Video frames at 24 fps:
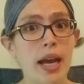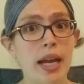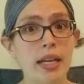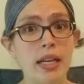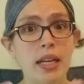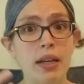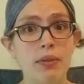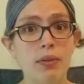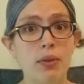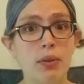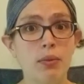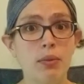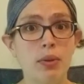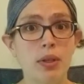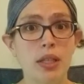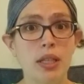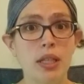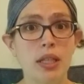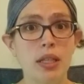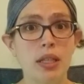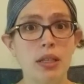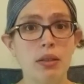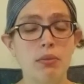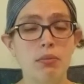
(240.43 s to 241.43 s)
I never
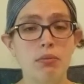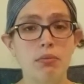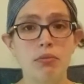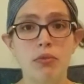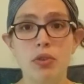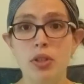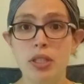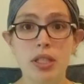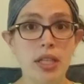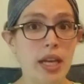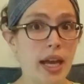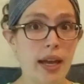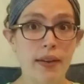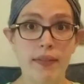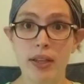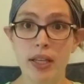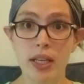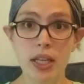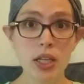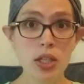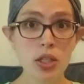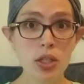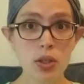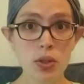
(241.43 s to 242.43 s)
really was having
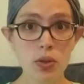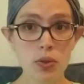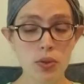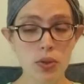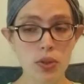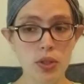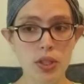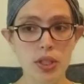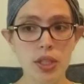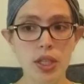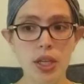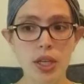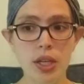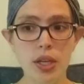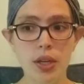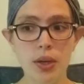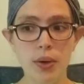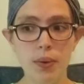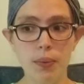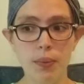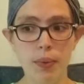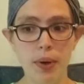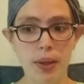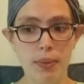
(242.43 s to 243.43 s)
issues
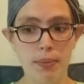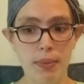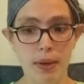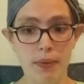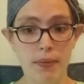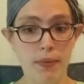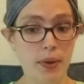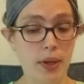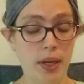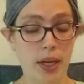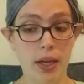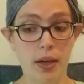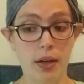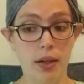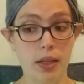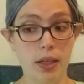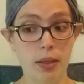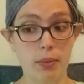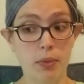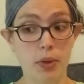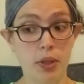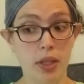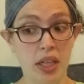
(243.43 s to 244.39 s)
with my foot at all anymore.